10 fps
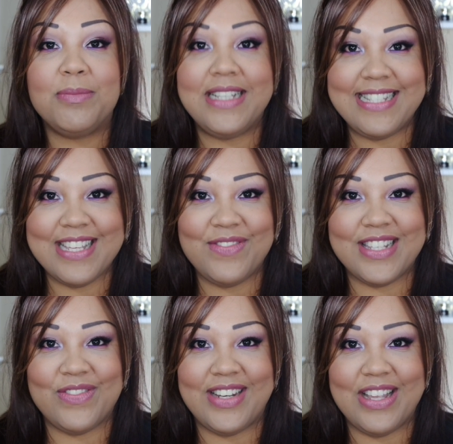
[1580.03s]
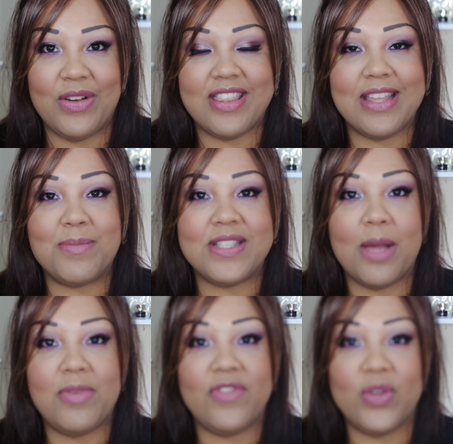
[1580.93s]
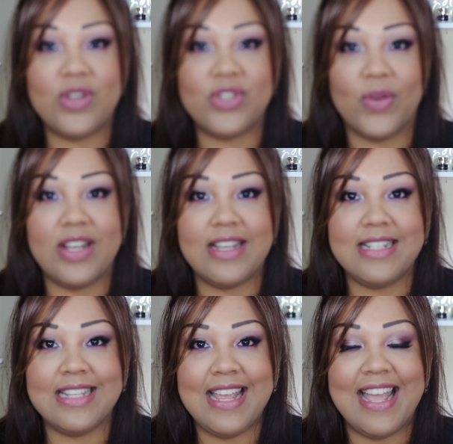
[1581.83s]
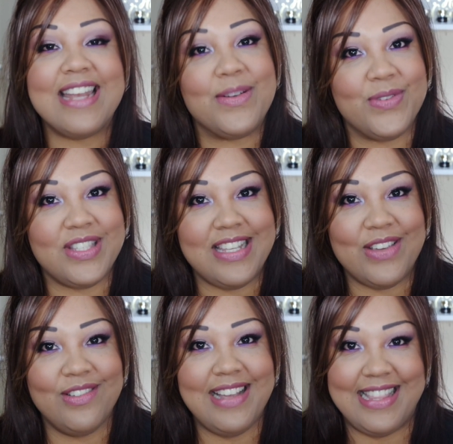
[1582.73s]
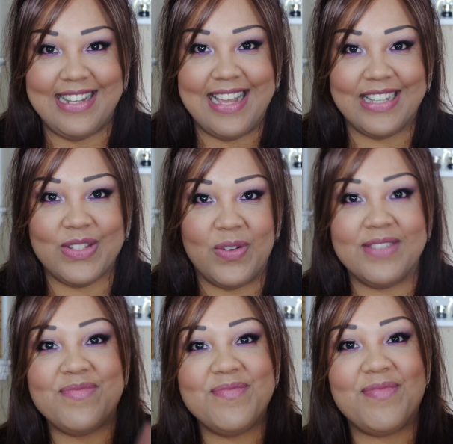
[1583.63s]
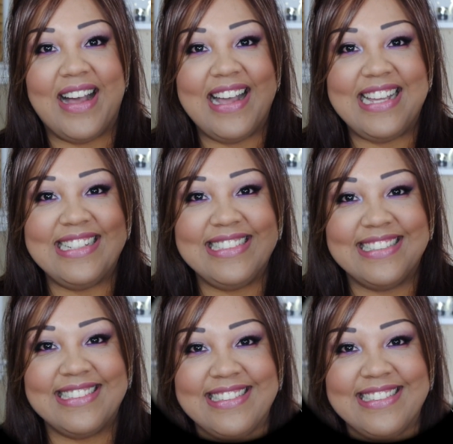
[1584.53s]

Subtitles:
Please give this video a thumbs up if you enjoyed it, and I will see you in the next one. Bye.